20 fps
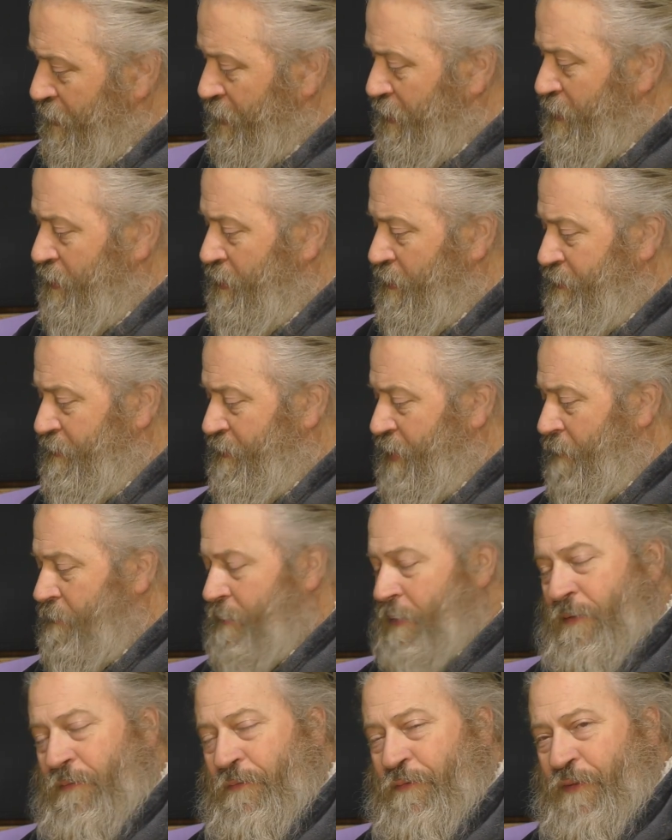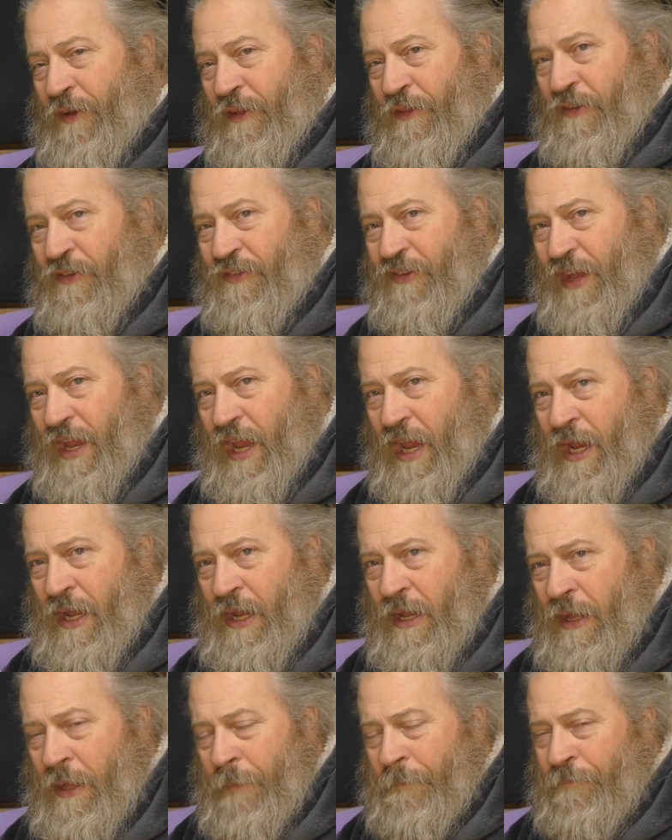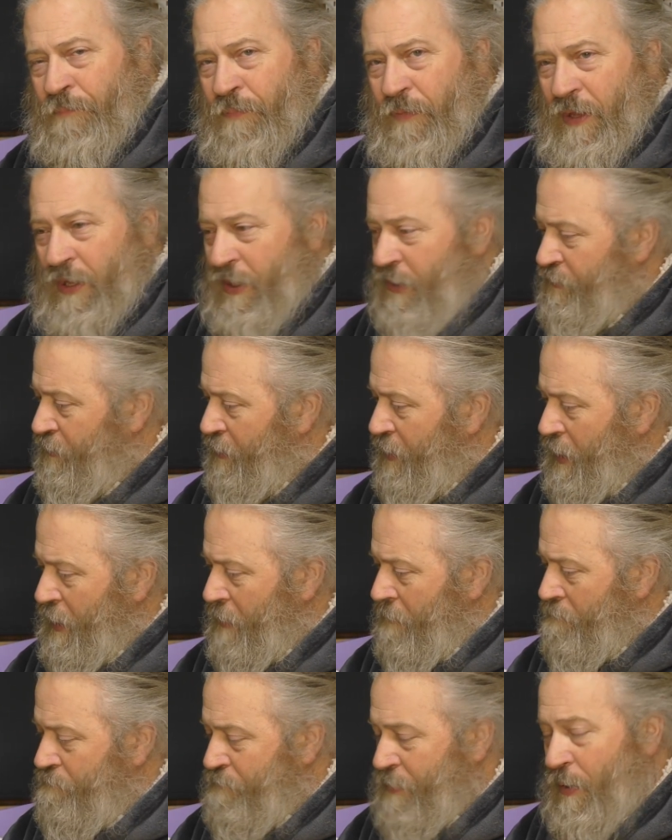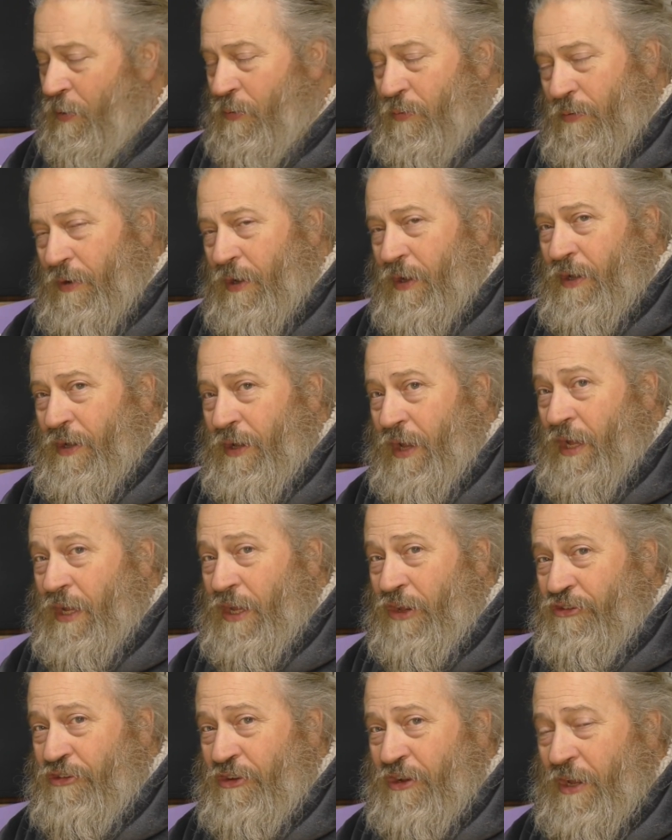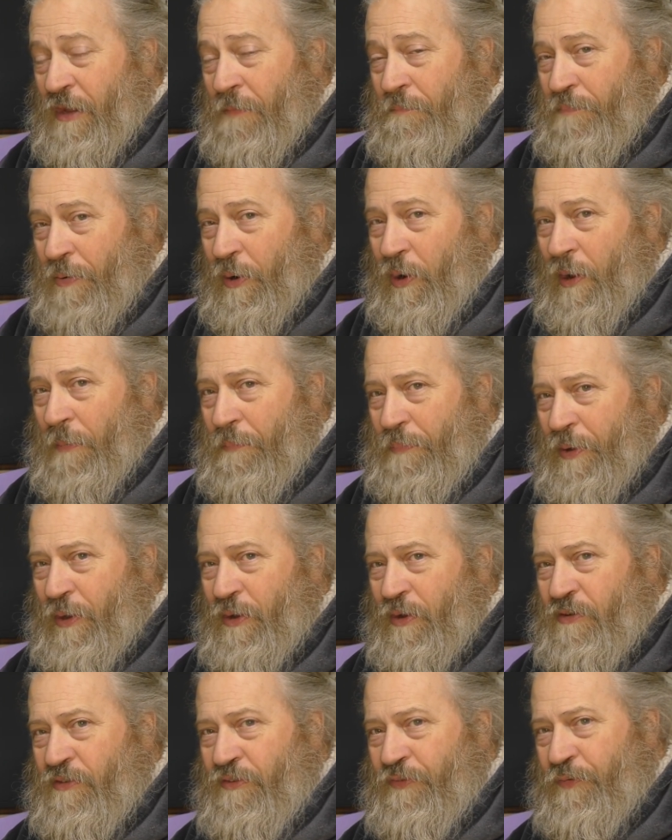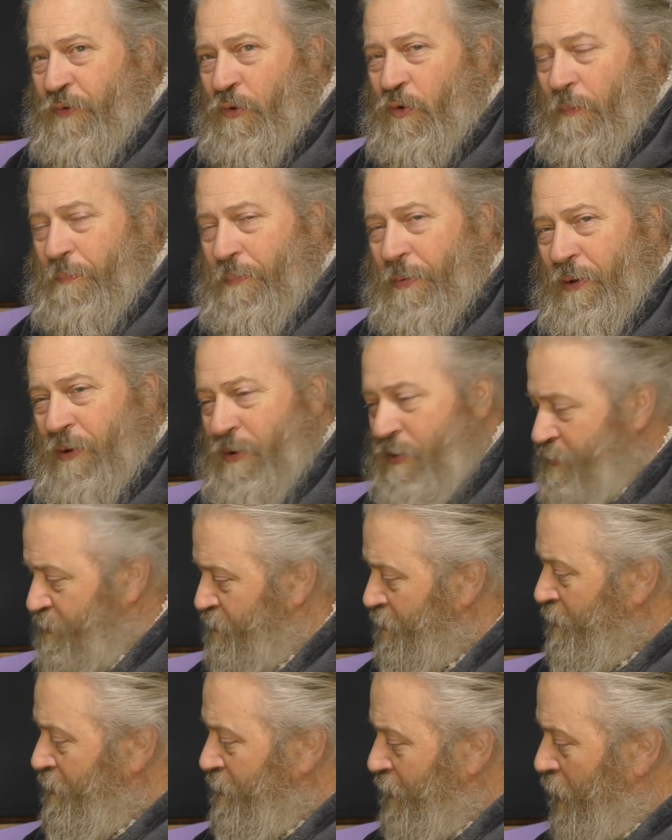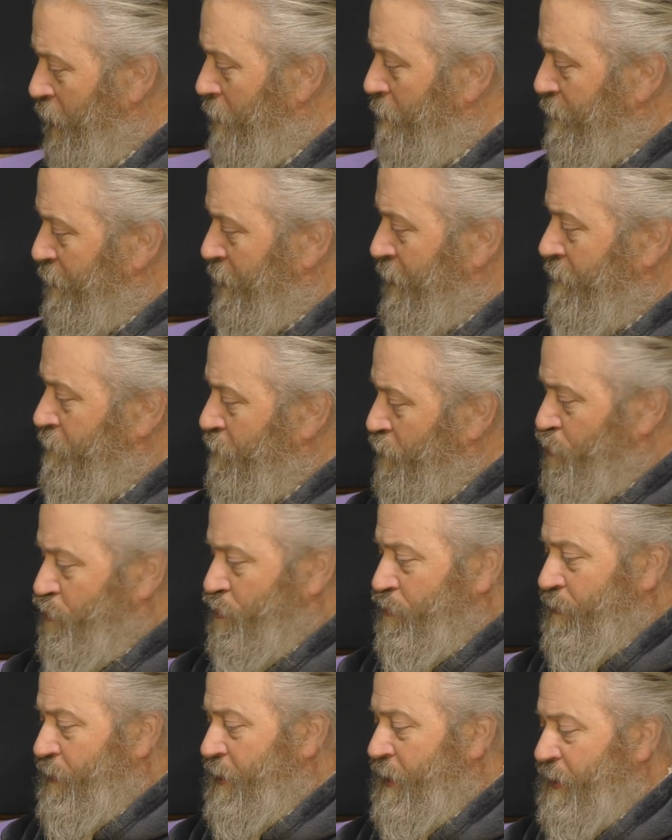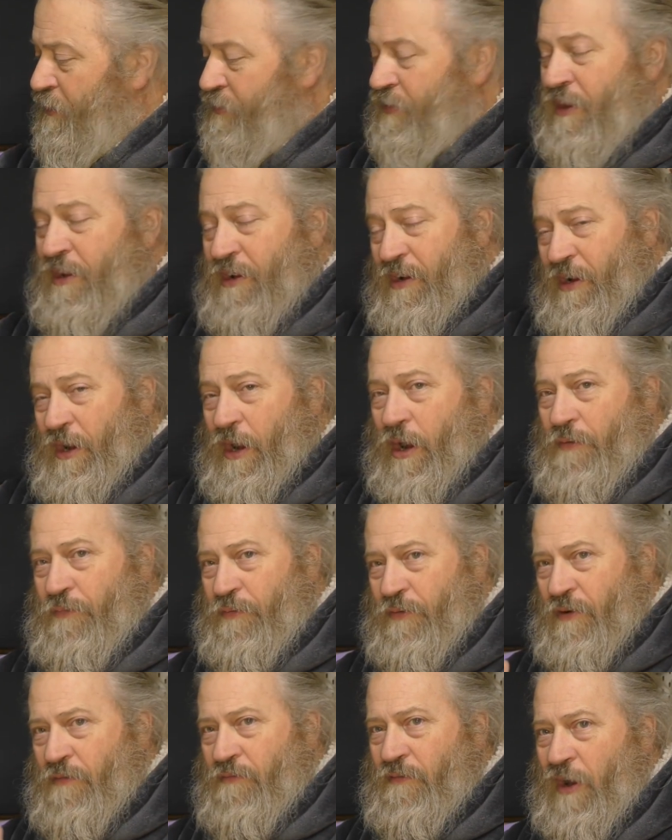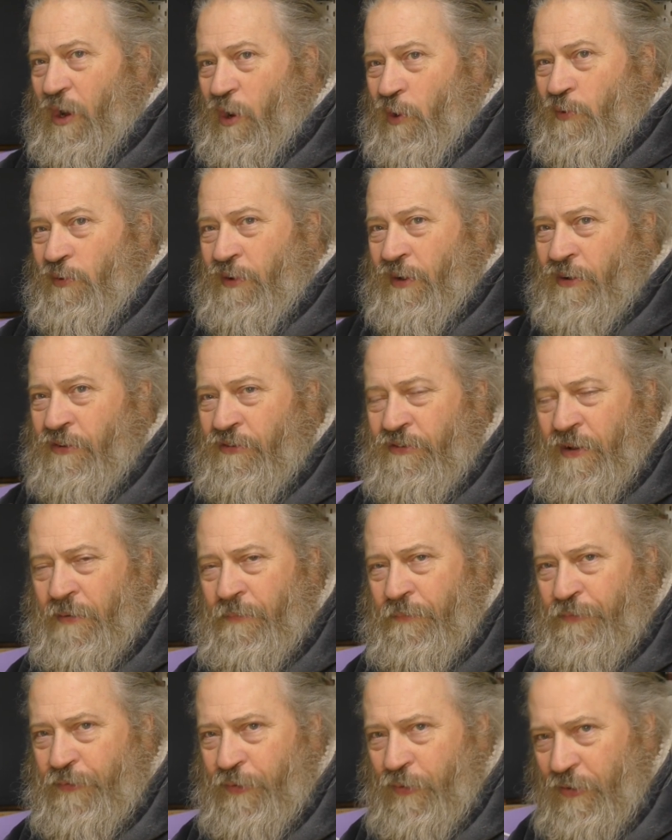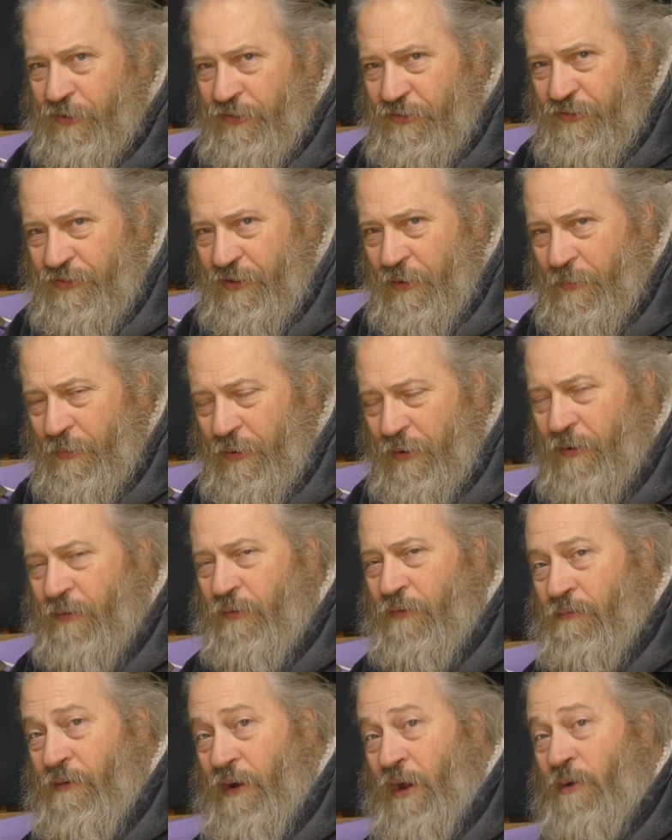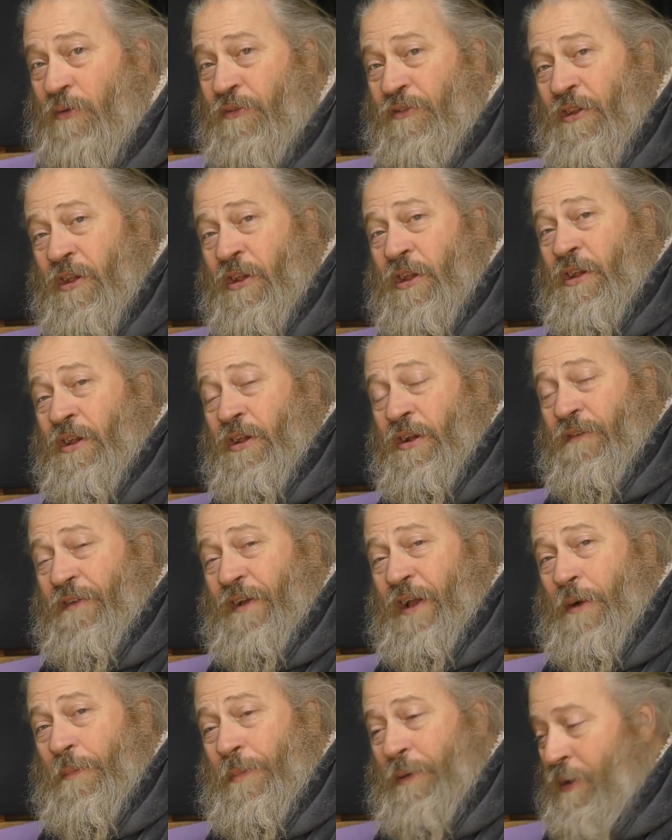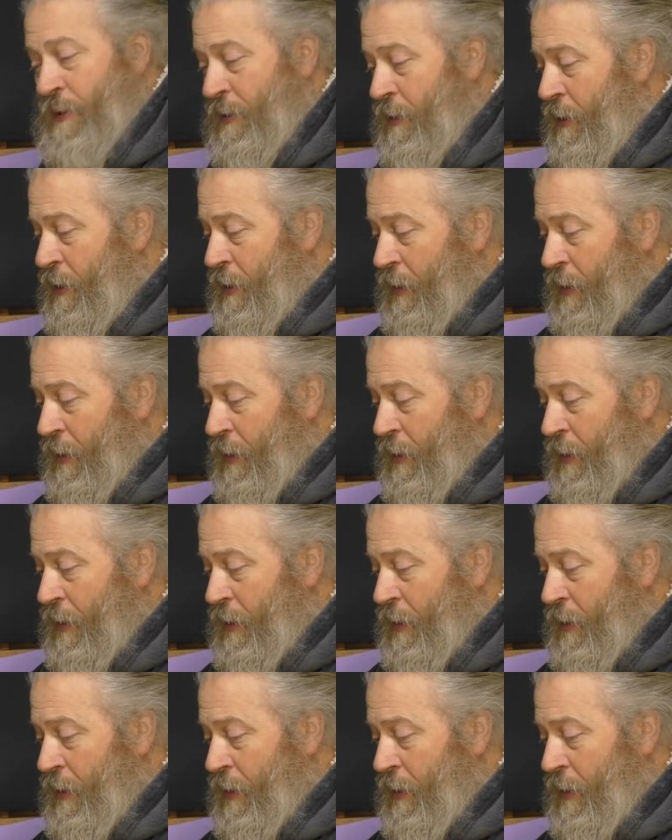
the uh, tumbling feathers in is an inn built uh, initially by birds for birds up in the trees over a road in some forest somewhere on the roads of Albion.